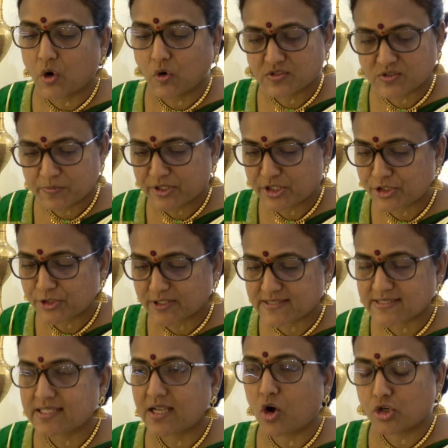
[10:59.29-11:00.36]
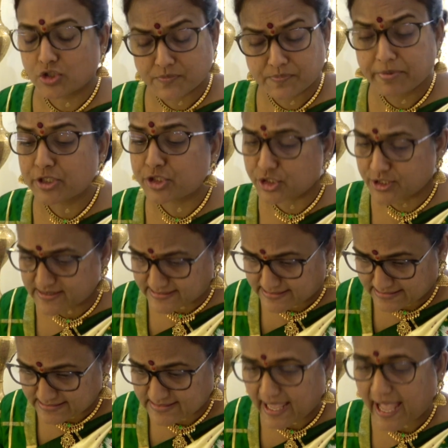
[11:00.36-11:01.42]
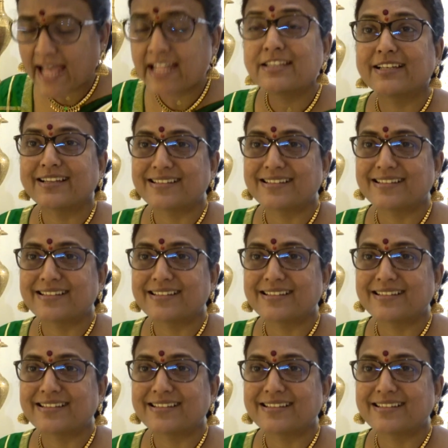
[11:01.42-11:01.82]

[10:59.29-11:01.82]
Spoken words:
auspiciousness, and